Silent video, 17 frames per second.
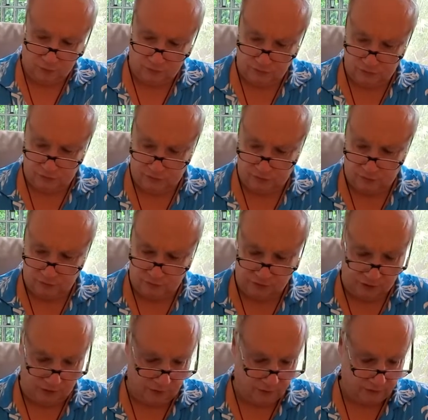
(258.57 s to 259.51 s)
just in
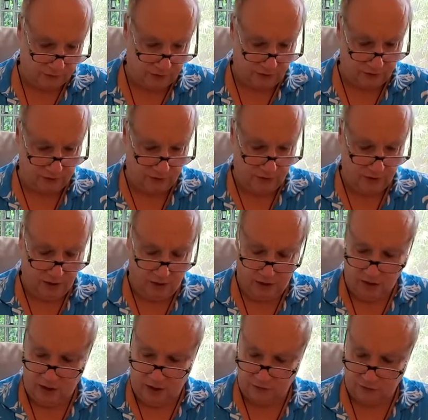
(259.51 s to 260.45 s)
themselves, that
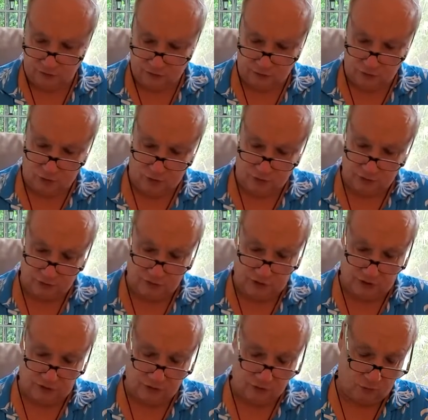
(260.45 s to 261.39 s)
has a strong
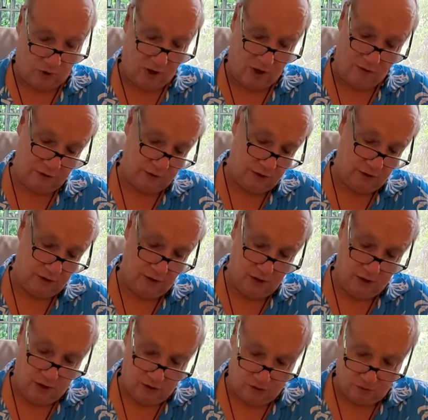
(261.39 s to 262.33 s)
sexuality.
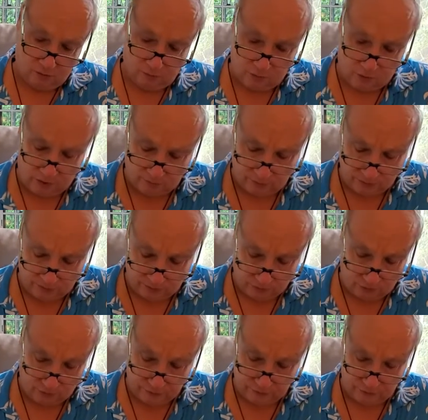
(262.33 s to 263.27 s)
They're probably
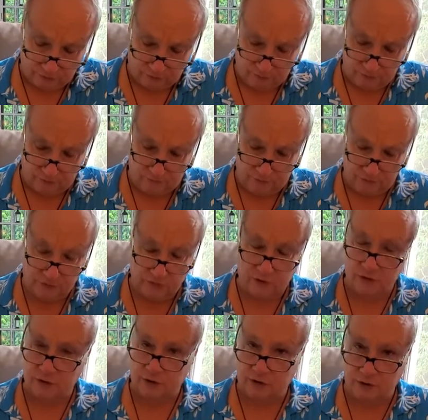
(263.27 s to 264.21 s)
also very
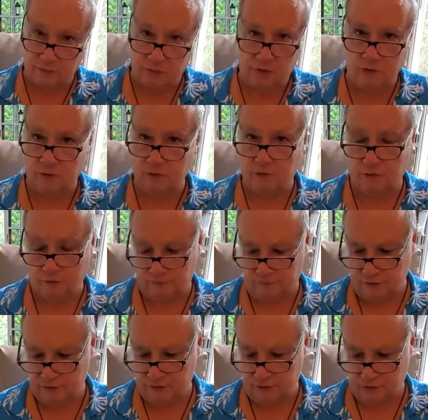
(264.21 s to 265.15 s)
physically beautiful,
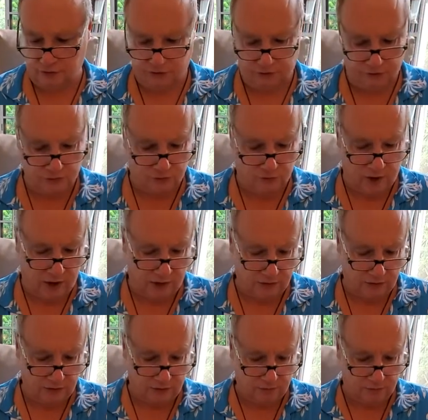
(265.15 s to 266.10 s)
physically
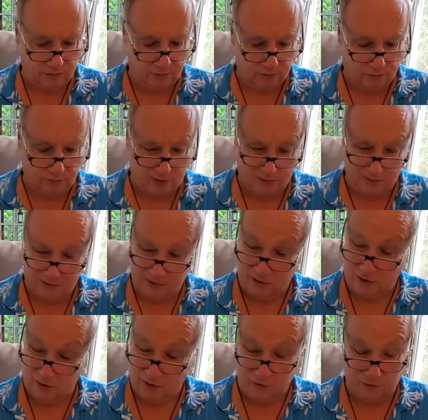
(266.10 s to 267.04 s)
attractive. They're probably
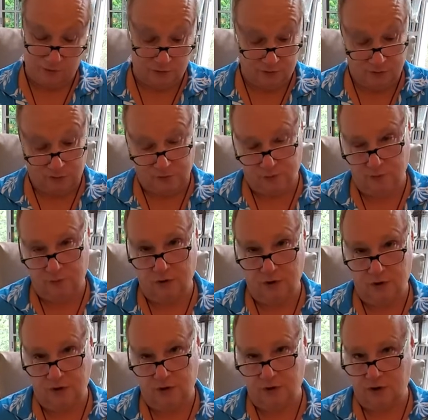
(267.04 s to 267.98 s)
younger than you,
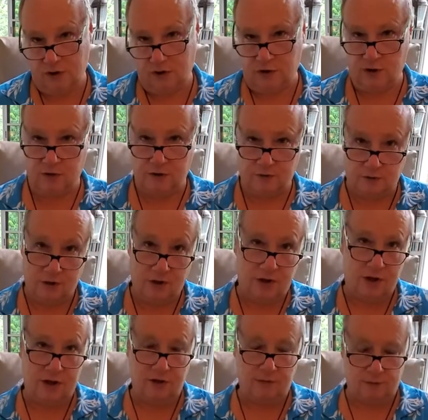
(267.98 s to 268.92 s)
king,
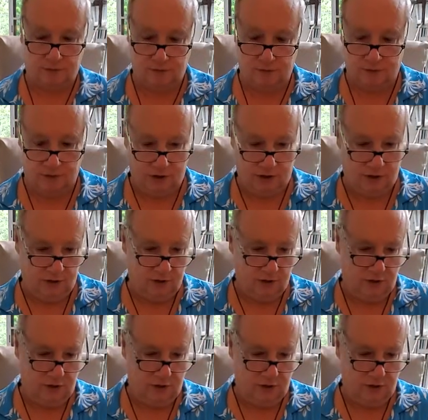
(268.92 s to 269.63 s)
knight, okay?